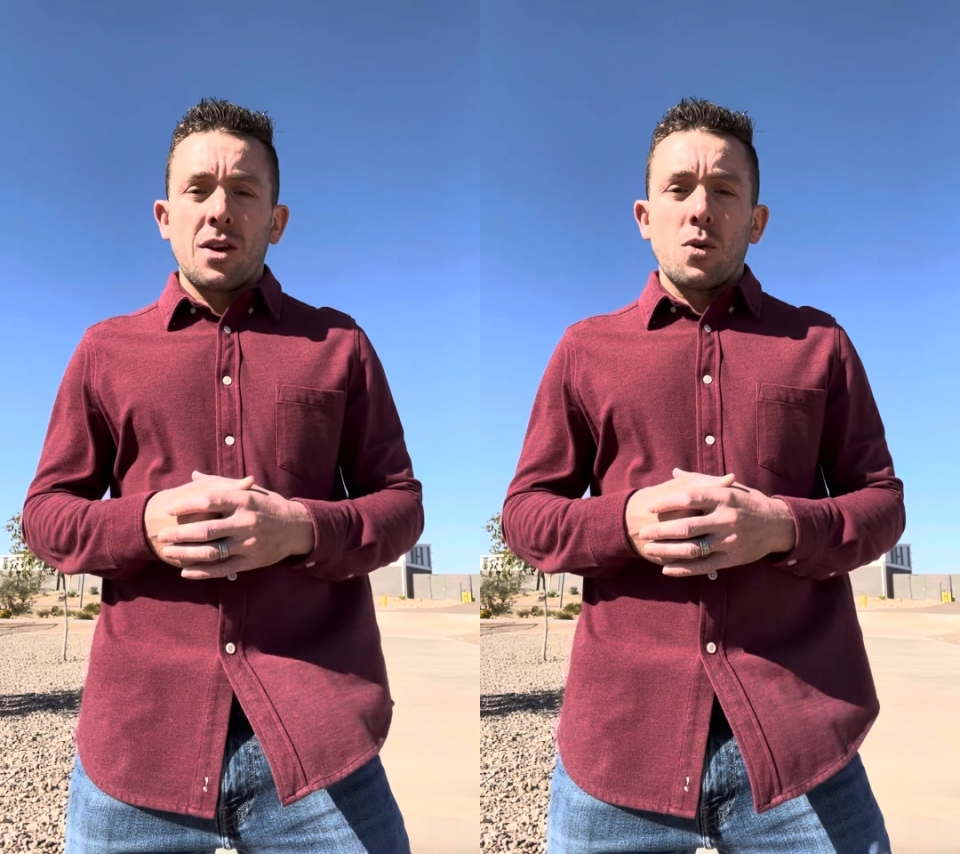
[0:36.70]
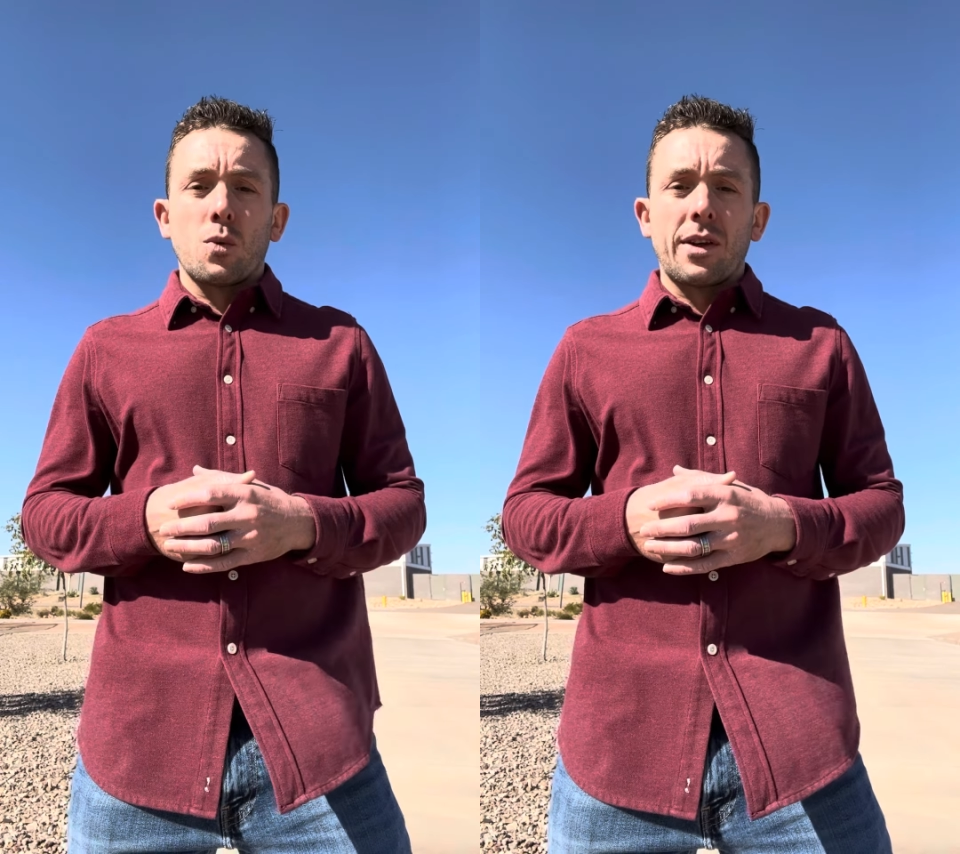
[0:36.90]

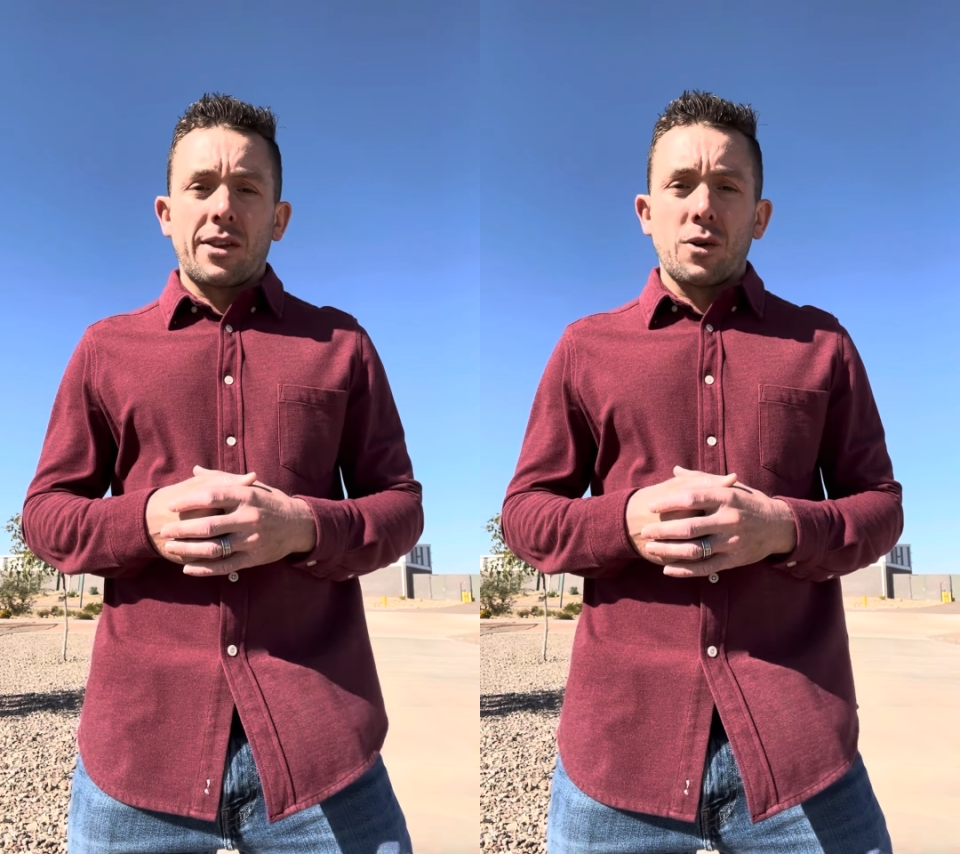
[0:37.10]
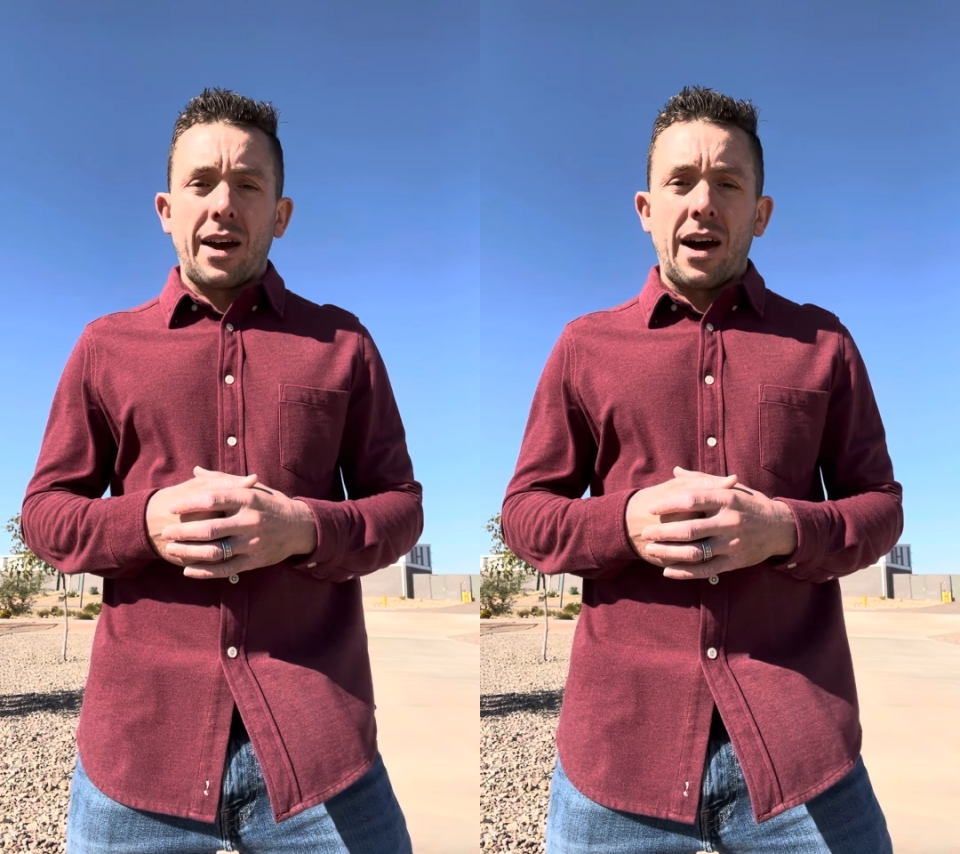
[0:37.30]
with
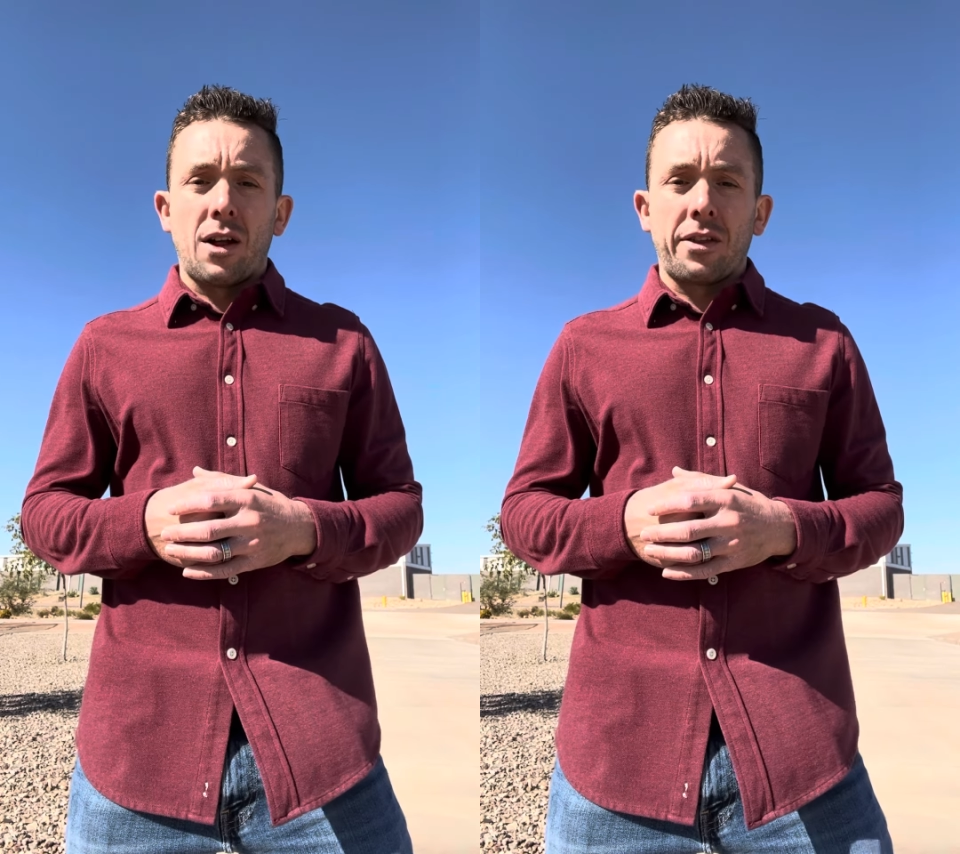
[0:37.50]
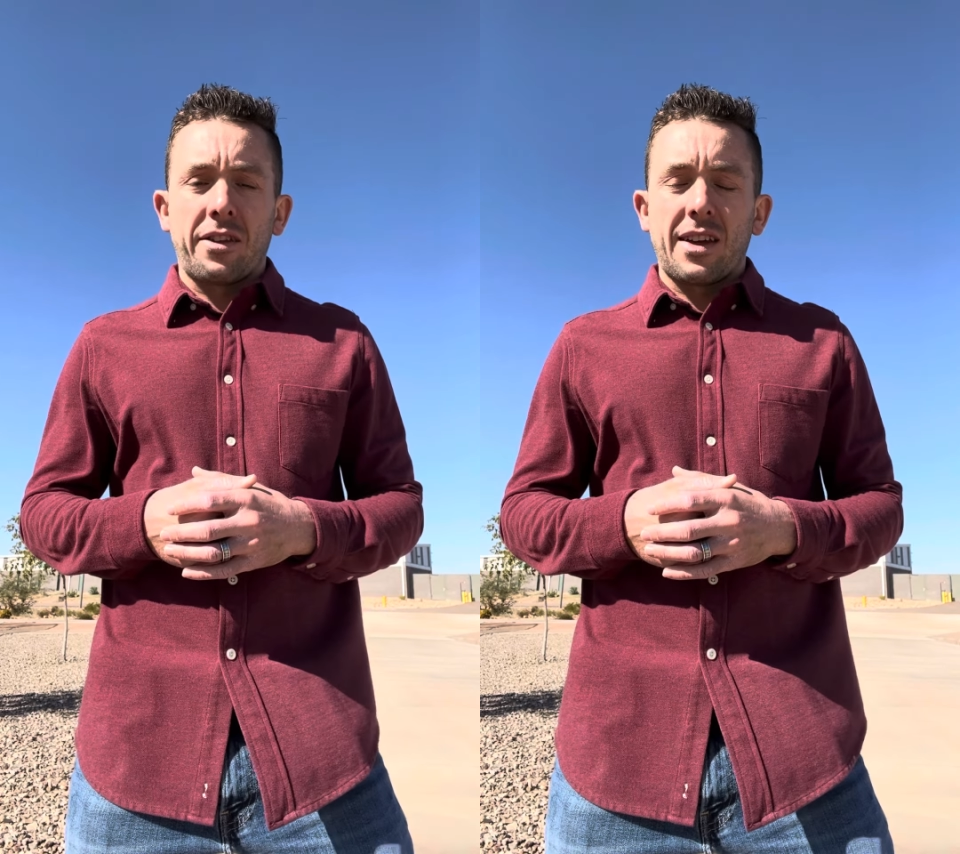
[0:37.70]
your
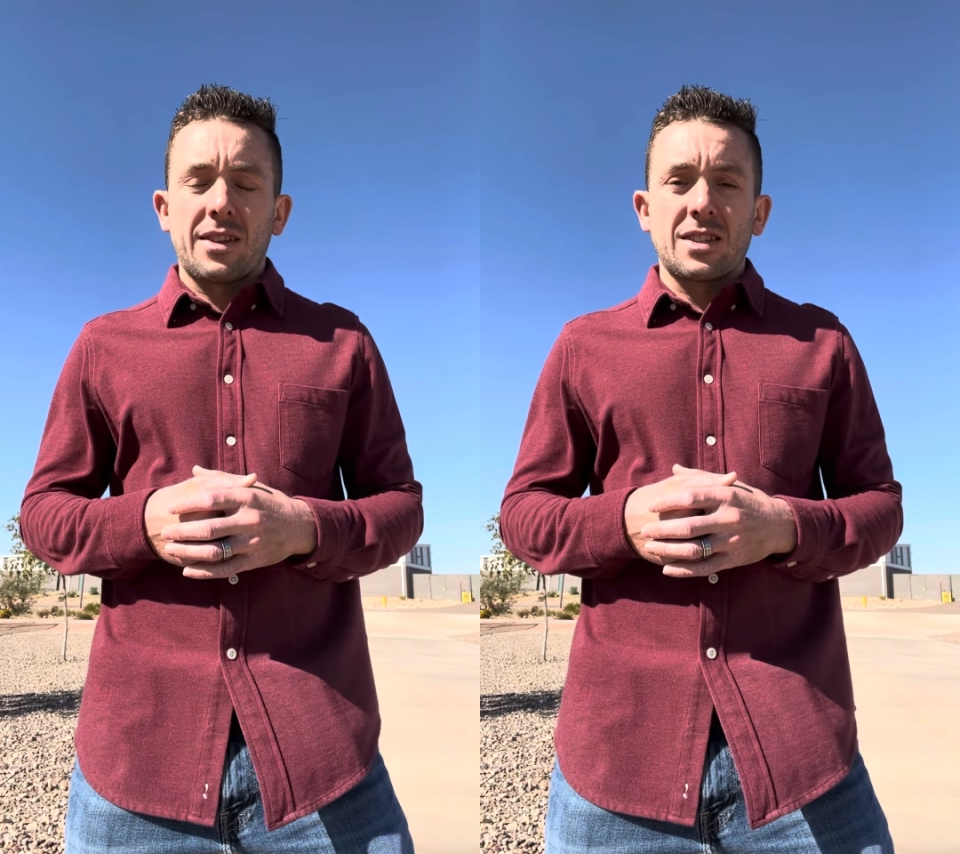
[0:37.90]
health. And